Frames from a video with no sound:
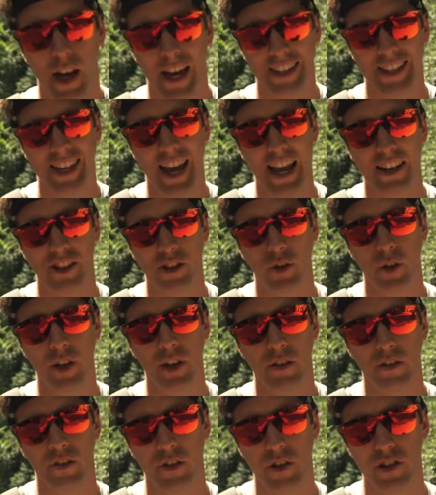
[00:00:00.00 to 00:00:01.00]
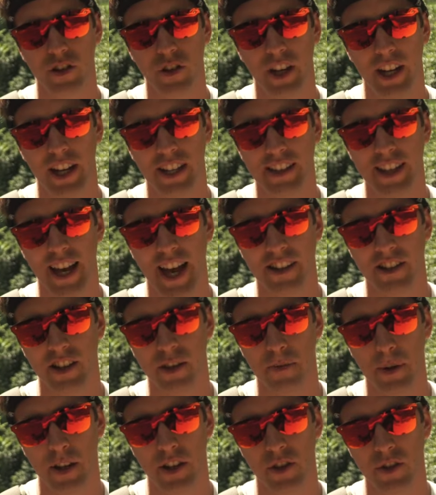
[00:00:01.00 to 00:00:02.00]
attached to it. Of course, you can attach
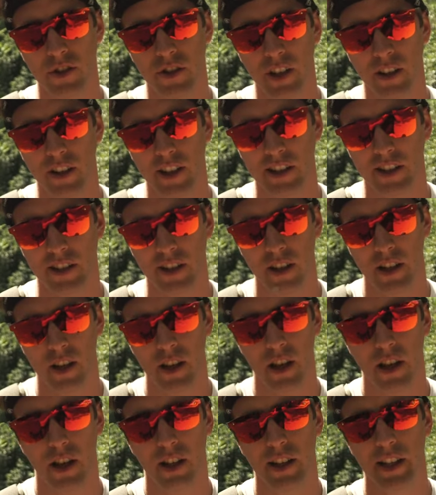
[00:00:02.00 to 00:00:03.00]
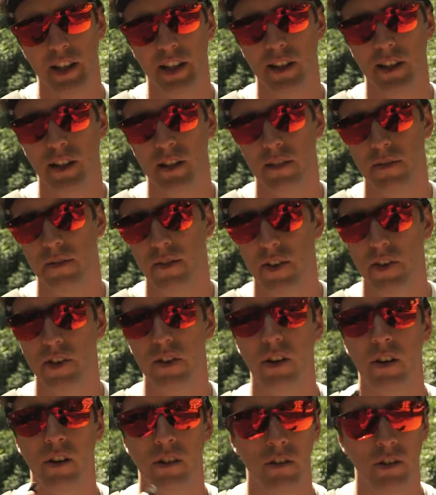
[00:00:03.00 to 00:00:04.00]
it by using this little,
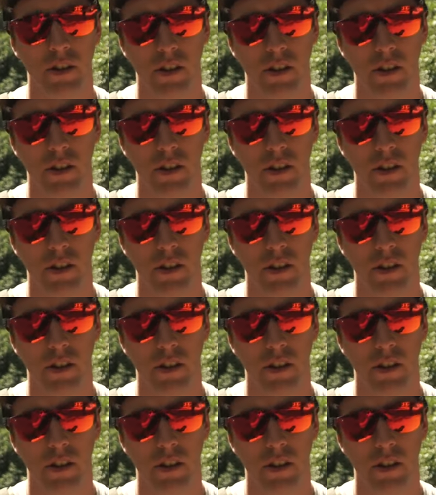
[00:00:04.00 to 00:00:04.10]
you know,